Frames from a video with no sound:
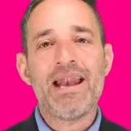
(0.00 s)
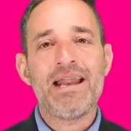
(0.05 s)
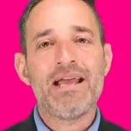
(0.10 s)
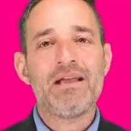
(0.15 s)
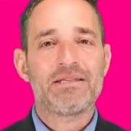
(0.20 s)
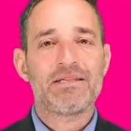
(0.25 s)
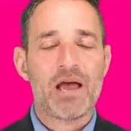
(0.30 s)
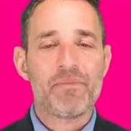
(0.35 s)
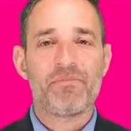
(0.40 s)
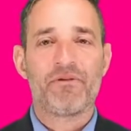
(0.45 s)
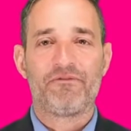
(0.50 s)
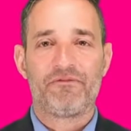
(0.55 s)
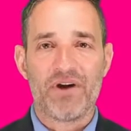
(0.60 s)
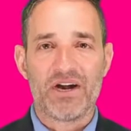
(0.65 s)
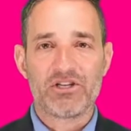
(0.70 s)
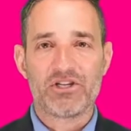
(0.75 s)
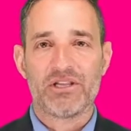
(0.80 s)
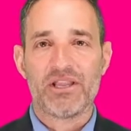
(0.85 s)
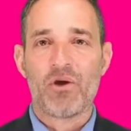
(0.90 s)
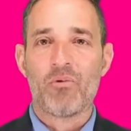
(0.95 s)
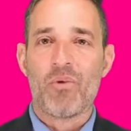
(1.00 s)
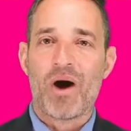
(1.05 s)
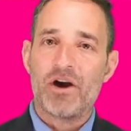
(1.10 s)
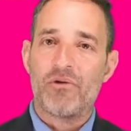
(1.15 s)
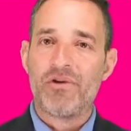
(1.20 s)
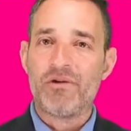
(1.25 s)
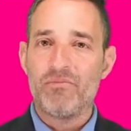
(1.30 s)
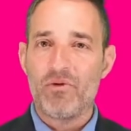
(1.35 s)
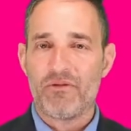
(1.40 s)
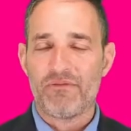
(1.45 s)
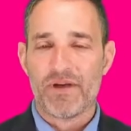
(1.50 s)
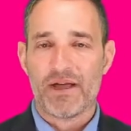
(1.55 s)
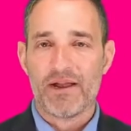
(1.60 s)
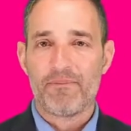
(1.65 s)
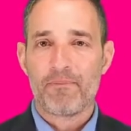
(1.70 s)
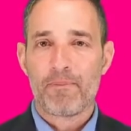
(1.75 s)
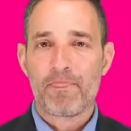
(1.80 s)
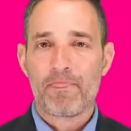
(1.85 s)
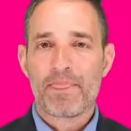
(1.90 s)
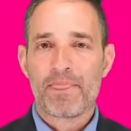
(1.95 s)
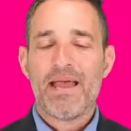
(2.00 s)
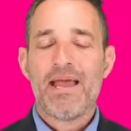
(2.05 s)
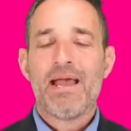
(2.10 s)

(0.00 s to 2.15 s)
any type of friction, they want to remove it.